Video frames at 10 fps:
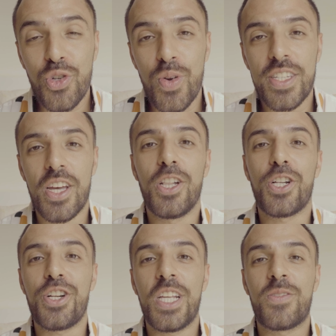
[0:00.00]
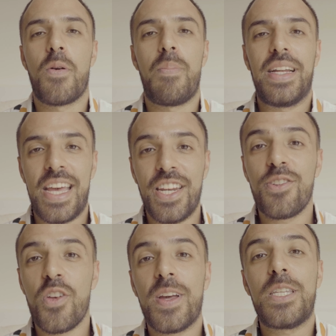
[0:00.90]
tricks, and learnings from my 10
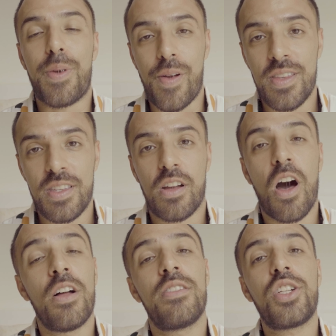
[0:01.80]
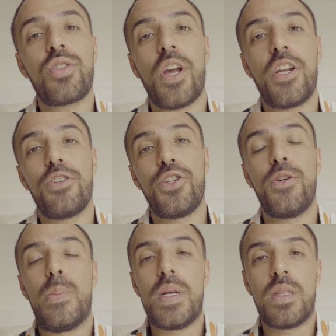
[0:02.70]
years of experience as a content creator
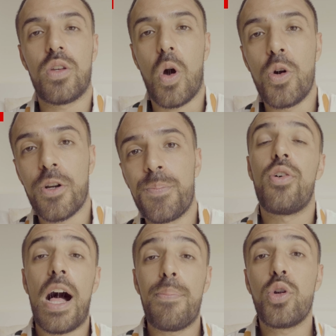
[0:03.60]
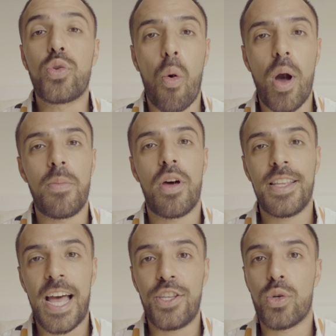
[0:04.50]
turned business owner to help you grow and
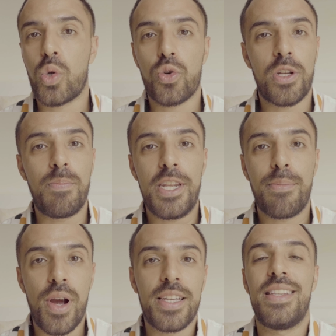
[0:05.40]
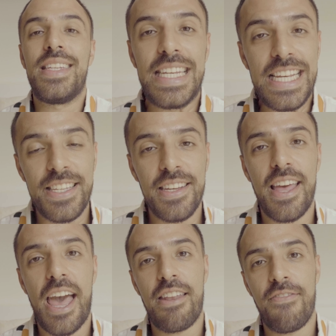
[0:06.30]
monetize your social media presence easy
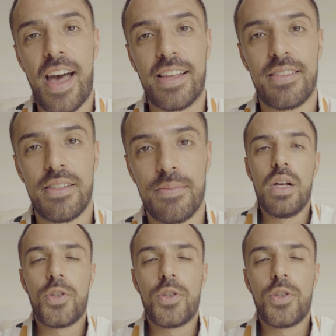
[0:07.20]
and fast.